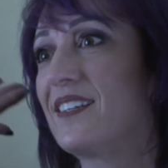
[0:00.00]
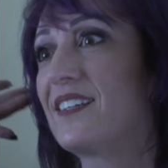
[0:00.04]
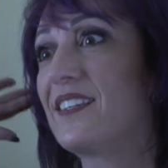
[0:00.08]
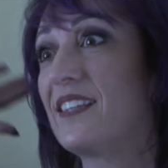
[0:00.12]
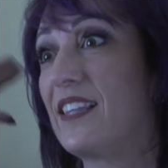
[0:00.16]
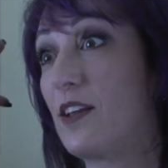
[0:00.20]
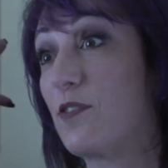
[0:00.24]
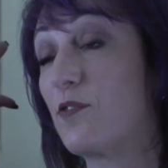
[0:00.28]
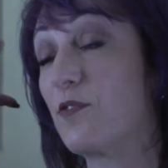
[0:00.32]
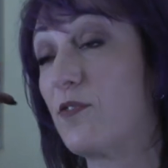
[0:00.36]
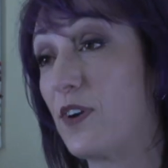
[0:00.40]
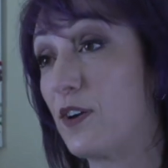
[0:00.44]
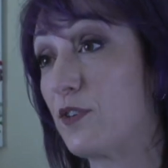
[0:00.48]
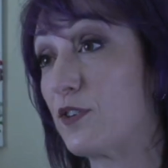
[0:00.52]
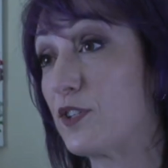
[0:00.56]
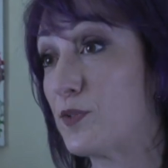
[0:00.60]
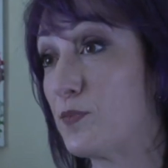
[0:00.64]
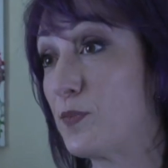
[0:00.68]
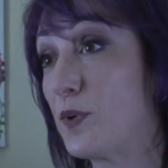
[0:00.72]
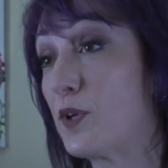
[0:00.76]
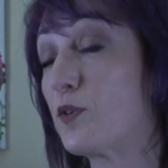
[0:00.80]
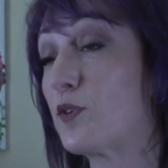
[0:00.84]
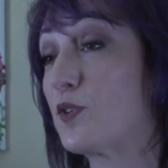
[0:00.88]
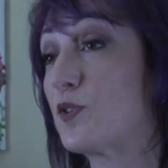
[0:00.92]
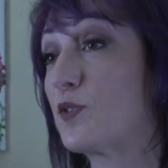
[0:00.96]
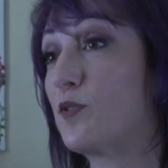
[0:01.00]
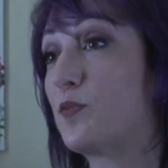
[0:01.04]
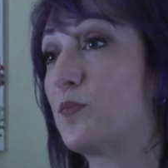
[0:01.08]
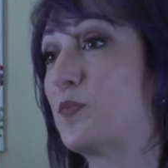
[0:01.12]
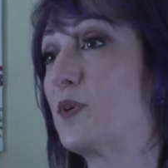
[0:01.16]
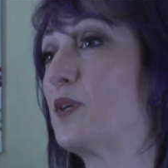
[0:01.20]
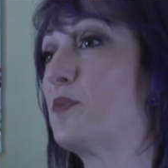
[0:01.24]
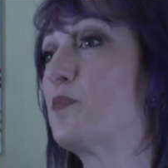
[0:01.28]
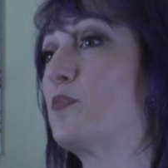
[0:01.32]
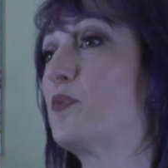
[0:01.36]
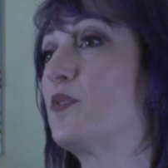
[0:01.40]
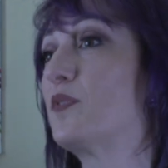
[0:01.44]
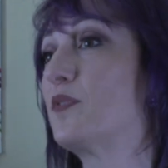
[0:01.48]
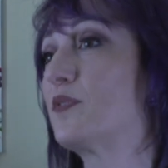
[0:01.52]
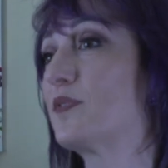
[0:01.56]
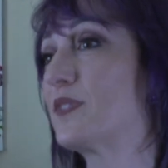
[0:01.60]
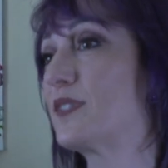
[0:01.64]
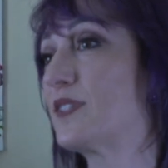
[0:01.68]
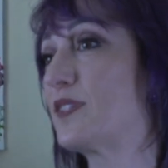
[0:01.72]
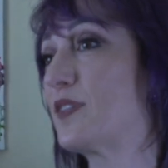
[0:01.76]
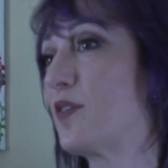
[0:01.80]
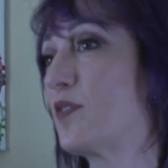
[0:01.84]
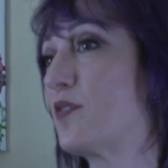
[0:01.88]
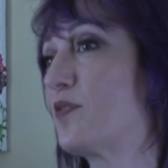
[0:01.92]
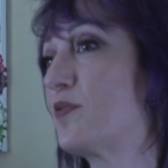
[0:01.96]
They were very spiritual people.
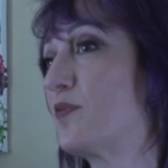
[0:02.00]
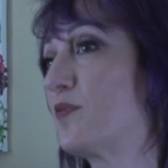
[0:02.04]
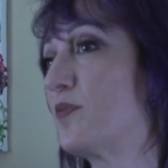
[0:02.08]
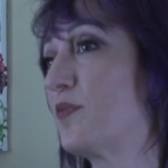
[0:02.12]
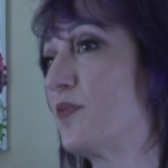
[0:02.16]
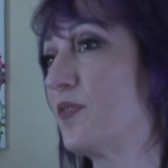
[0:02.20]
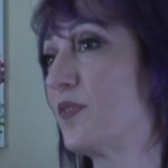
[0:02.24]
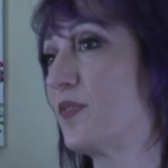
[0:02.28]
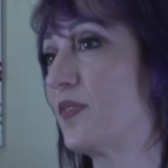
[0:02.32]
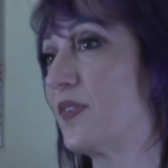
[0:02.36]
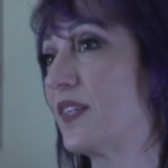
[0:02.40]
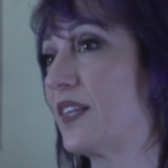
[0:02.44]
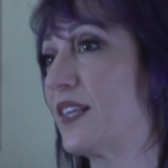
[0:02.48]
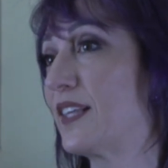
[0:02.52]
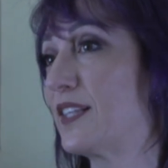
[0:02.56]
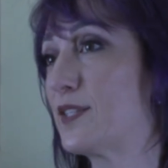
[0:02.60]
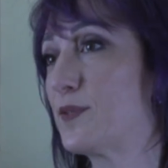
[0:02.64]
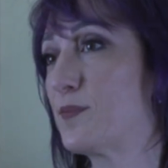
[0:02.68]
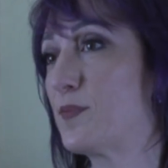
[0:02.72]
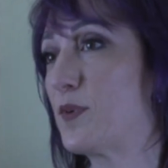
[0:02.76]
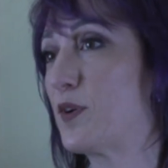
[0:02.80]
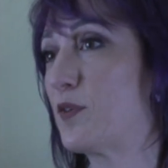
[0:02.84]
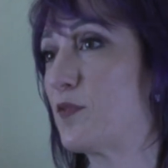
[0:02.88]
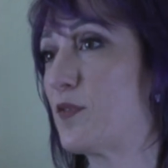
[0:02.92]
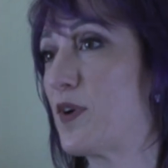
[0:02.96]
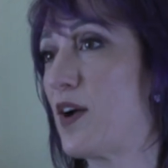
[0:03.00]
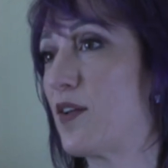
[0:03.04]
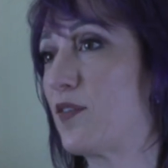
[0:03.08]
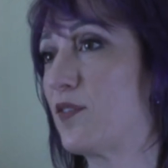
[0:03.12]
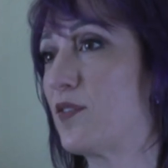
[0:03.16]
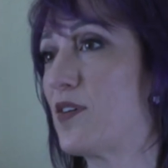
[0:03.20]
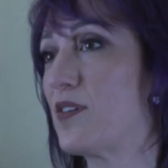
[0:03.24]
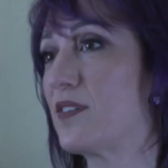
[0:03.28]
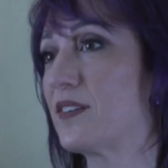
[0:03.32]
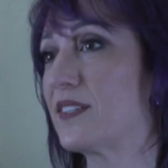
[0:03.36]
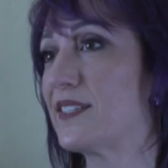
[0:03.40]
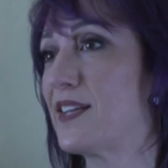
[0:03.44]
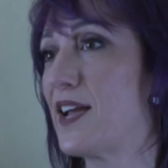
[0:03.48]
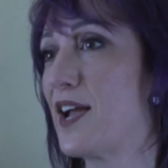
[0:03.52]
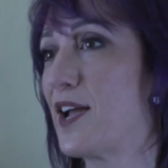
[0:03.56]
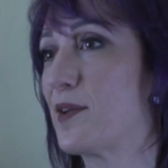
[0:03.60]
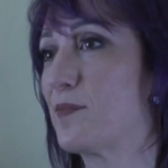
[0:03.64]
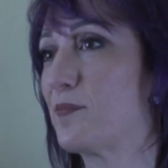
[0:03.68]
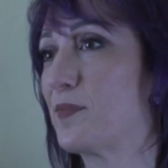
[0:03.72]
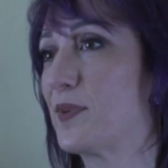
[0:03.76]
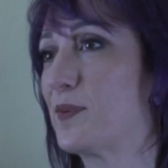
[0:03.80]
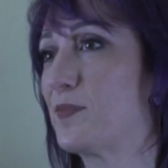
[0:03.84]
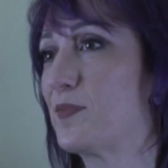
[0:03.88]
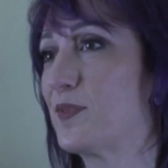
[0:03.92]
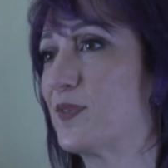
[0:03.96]
So it's been around a long
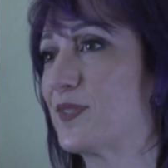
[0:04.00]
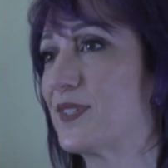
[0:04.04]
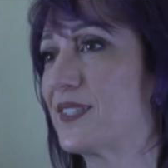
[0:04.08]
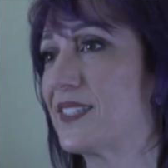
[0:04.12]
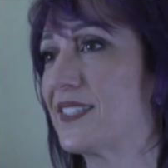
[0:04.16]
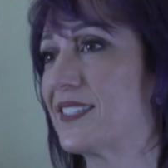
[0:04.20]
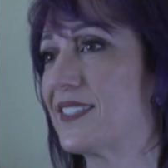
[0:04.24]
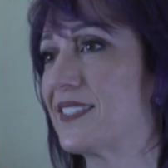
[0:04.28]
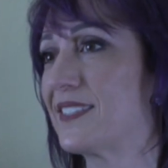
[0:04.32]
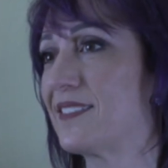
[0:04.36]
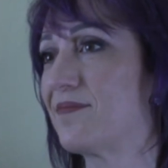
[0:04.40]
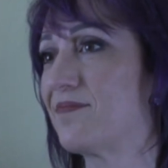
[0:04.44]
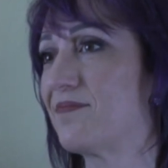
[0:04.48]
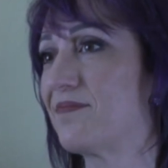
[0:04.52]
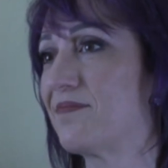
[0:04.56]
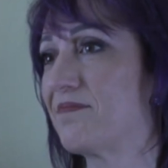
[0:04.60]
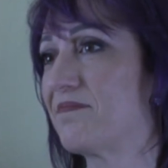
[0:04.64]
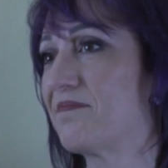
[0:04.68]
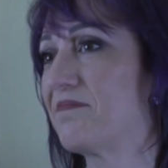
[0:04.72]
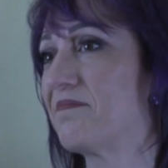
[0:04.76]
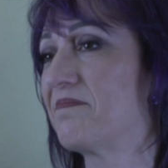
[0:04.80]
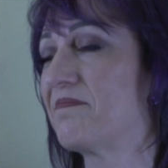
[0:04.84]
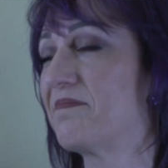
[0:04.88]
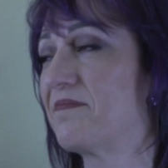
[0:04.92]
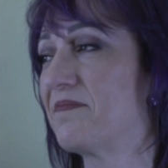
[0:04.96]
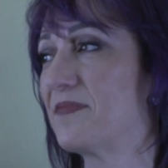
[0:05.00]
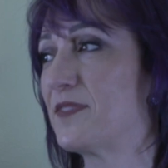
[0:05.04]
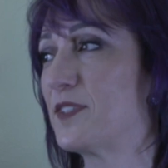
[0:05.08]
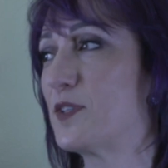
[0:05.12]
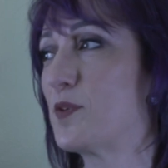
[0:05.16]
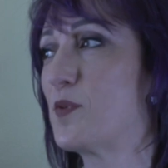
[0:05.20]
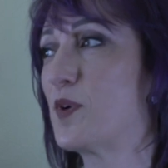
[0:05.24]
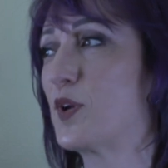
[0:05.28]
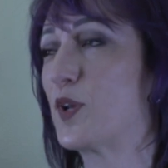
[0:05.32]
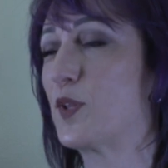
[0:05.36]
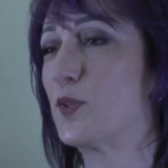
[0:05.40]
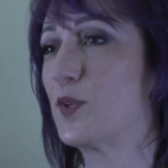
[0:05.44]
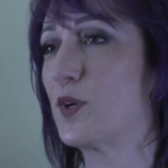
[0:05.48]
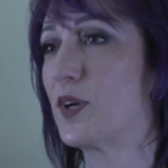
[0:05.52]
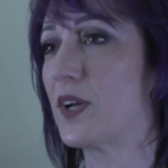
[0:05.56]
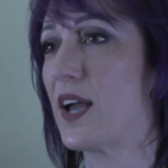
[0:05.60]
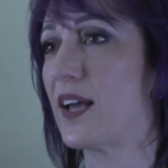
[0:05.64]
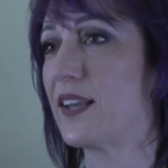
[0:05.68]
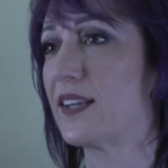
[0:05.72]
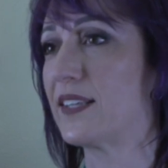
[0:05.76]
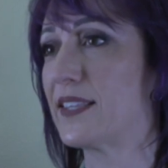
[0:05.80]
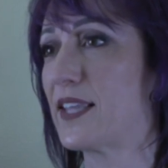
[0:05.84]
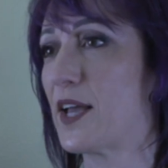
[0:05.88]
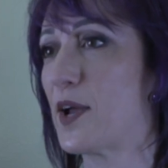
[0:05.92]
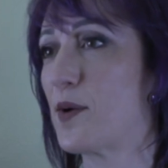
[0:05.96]
time. People just don't want to look
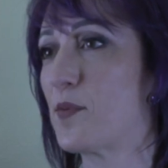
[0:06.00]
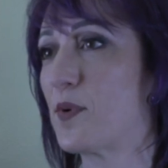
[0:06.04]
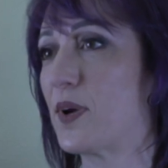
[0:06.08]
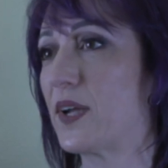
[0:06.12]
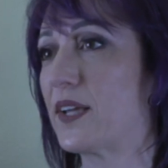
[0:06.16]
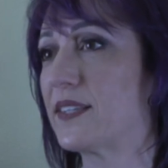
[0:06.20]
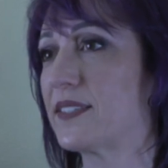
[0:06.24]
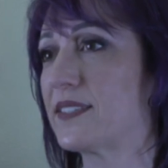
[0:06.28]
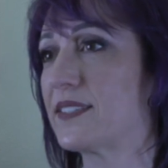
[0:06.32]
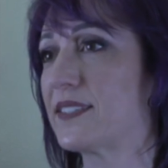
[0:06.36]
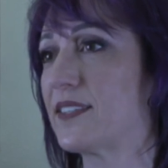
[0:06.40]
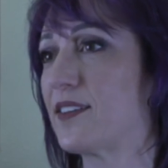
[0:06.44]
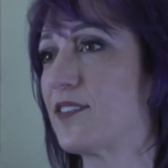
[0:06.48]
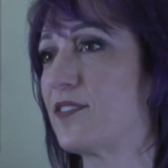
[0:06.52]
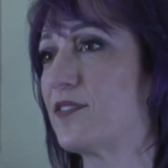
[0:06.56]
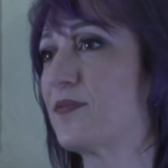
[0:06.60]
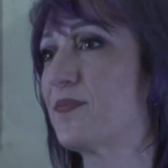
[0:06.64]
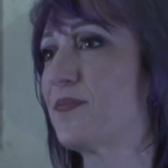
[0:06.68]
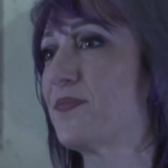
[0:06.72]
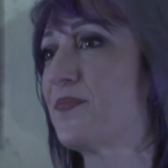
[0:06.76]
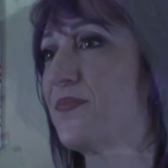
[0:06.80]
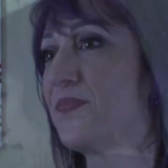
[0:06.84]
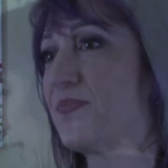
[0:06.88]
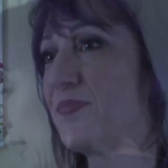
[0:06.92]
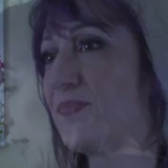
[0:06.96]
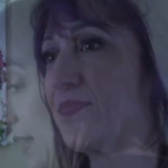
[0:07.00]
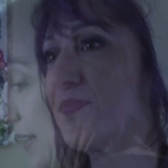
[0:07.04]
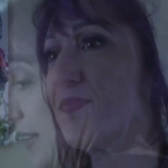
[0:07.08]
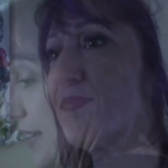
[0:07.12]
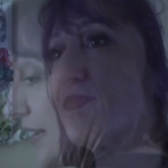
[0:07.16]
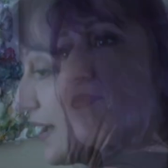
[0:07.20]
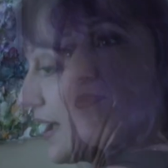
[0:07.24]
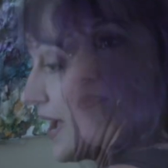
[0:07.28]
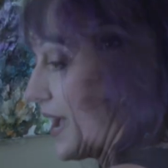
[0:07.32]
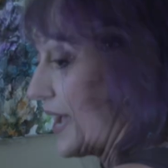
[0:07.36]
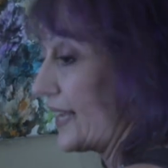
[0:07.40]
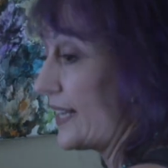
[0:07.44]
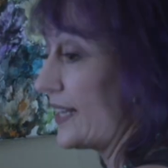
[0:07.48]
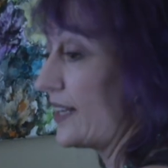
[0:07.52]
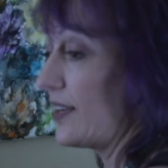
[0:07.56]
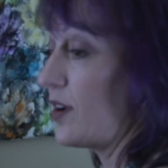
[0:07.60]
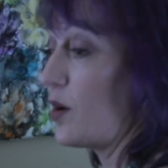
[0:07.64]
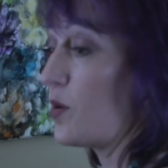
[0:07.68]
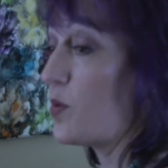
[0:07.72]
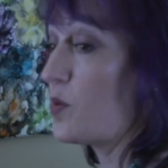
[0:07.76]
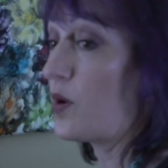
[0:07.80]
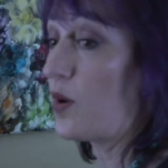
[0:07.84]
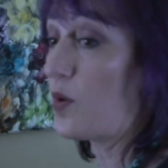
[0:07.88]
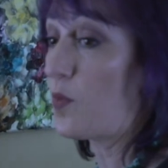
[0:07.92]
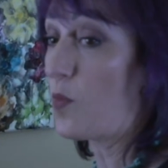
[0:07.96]
at it that way. So like, I can
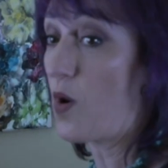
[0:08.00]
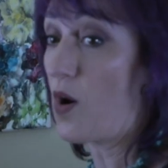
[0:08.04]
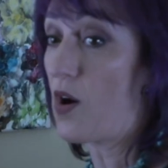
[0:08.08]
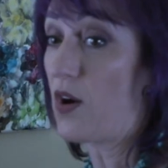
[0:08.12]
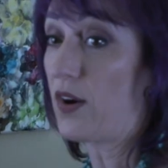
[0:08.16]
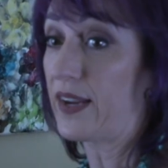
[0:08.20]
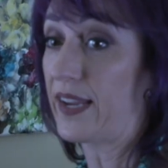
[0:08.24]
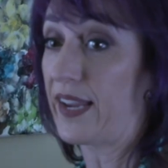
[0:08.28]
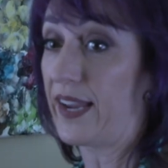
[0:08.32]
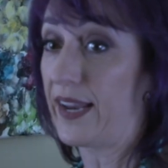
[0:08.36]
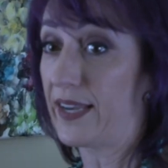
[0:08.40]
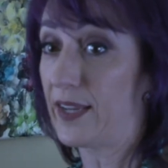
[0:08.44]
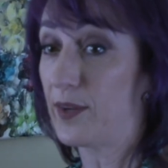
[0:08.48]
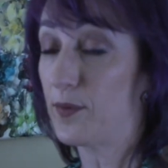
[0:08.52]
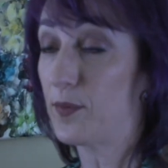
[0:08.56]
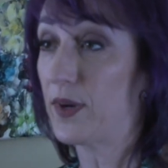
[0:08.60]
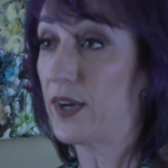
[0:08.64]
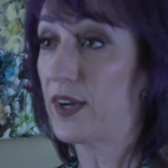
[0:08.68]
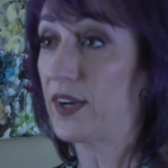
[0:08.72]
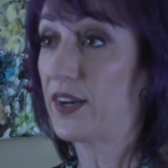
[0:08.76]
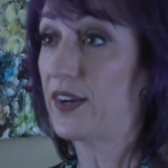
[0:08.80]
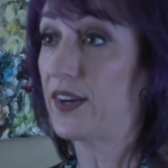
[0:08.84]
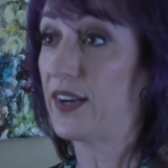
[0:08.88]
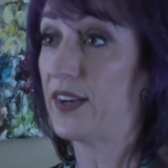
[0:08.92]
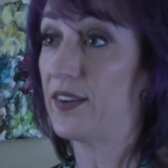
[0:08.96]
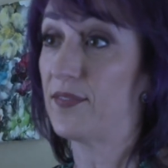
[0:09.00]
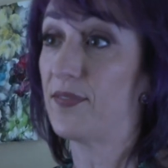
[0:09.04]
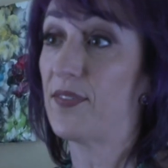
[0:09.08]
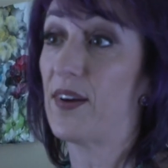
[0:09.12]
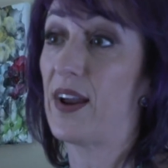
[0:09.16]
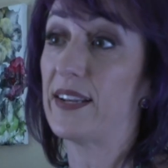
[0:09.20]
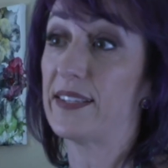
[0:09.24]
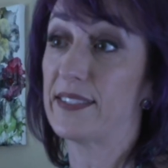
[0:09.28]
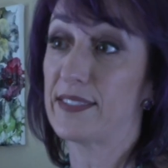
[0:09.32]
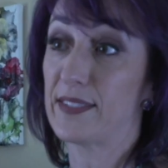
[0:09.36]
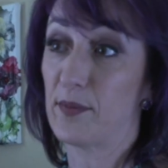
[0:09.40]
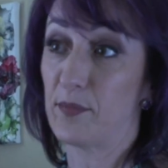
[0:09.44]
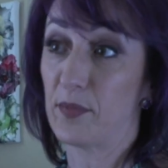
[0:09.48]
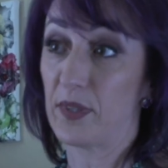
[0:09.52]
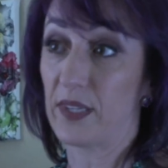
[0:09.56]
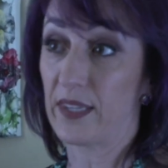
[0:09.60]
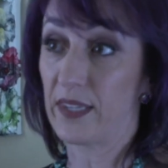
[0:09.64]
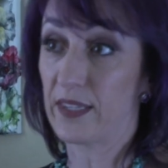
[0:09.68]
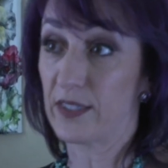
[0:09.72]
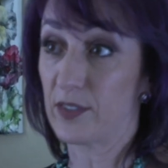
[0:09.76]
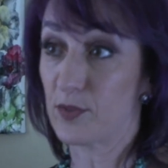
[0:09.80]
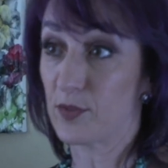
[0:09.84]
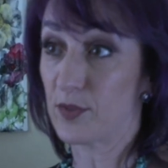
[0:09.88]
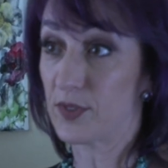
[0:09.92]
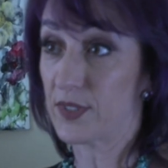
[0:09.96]
go on a walk anywhere and find something
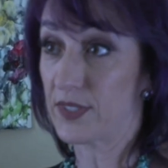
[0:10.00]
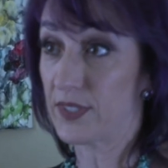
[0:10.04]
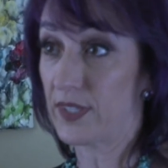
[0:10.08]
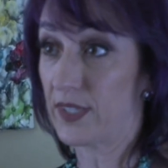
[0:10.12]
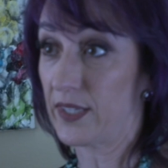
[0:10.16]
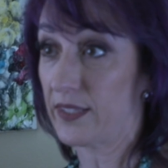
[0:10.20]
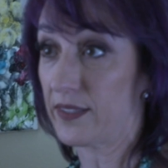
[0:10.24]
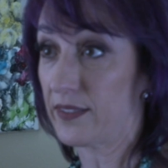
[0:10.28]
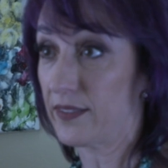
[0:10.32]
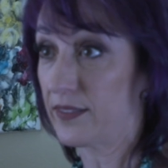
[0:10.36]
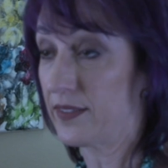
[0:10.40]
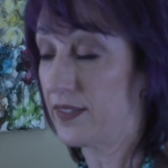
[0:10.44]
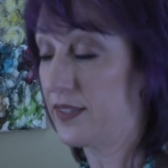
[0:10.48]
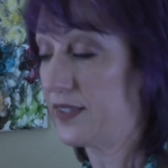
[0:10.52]
interesting.